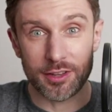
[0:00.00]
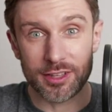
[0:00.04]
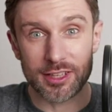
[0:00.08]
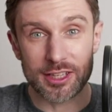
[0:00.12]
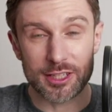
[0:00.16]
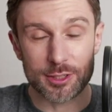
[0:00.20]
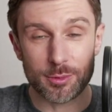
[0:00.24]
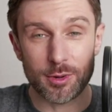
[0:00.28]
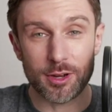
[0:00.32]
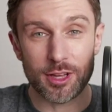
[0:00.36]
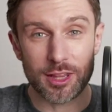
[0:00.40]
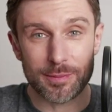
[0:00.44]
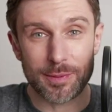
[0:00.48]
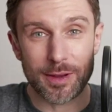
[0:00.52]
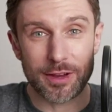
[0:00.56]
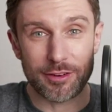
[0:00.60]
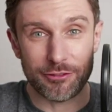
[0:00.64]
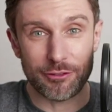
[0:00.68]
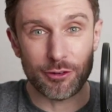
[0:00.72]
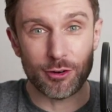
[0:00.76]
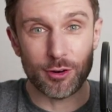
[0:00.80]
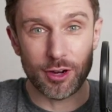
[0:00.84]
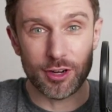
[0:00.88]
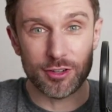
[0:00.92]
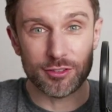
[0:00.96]
I think he's worth
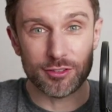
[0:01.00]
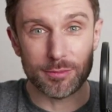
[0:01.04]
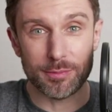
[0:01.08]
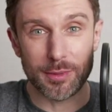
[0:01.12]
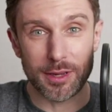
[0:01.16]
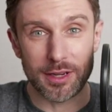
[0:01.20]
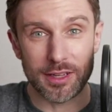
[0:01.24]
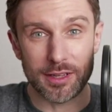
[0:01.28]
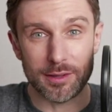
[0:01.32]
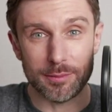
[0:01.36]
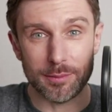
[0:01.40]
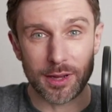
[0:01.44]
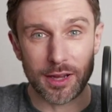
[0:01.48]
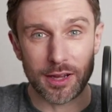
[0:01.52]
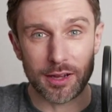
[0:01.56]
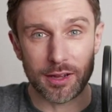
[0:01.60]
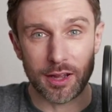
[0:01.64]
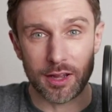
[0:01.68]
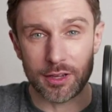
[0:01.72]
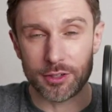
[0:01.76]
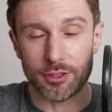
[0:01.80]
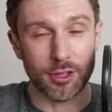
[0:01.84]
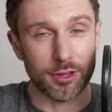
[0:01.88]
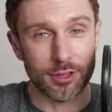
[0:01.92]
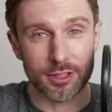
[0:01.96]
about four hundred million
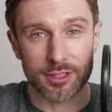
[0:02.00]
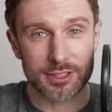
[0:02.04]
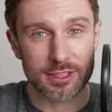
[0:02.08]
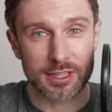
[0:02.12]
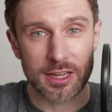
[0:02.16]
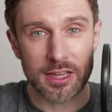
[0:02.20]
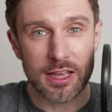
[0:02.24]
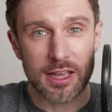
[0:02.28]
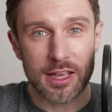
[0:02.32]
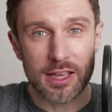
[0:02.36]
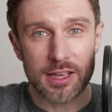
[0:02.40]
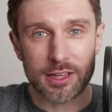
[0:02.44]
dollars